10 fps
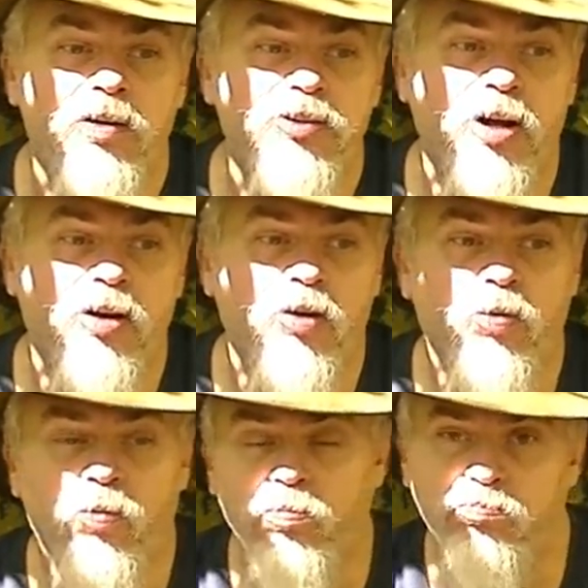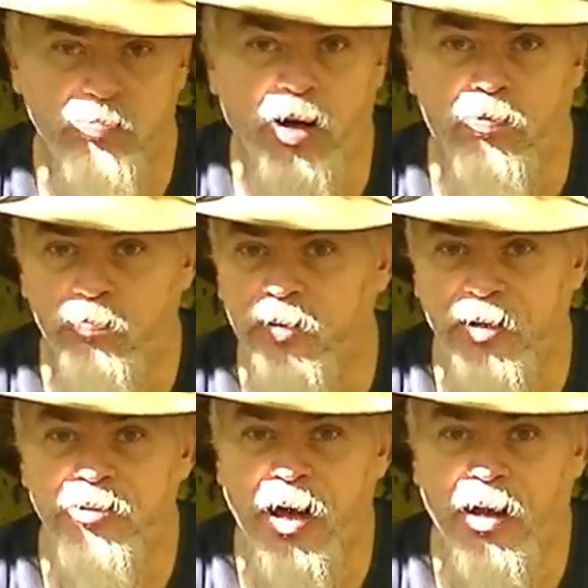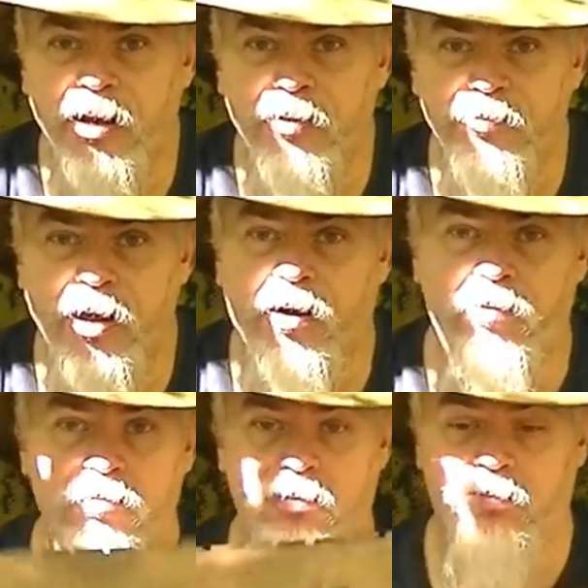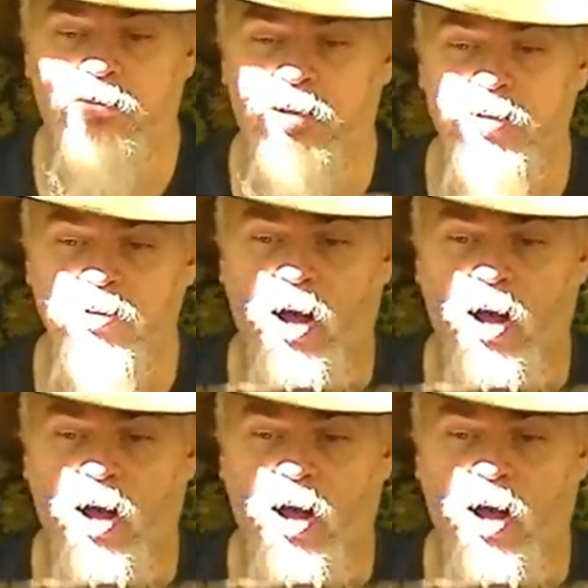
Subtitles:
So, you know, things got left out. These